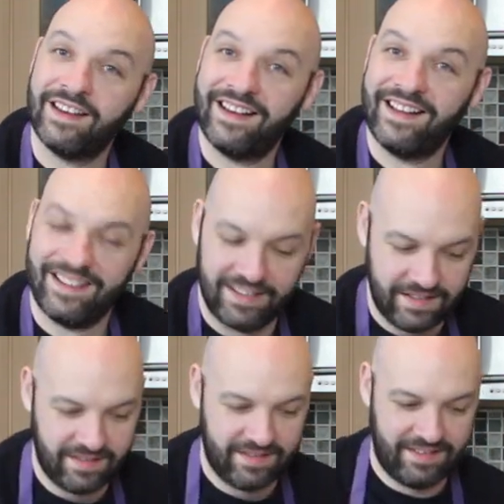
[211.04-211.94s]

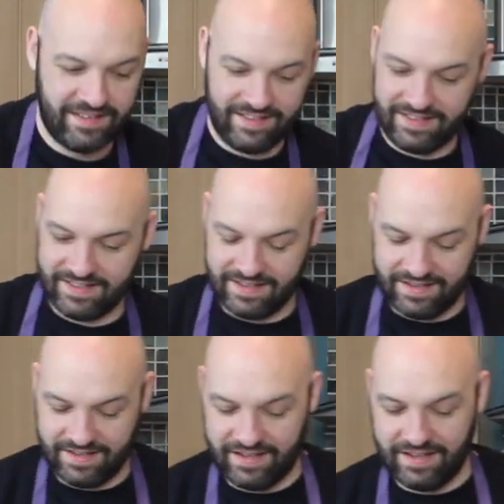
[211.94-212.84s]

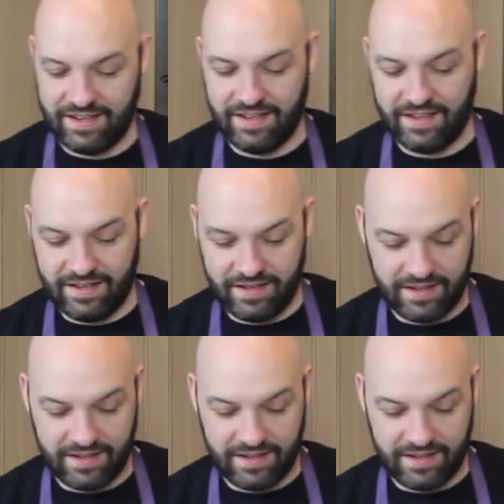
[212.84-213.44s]
No words are spoken by the person on screen.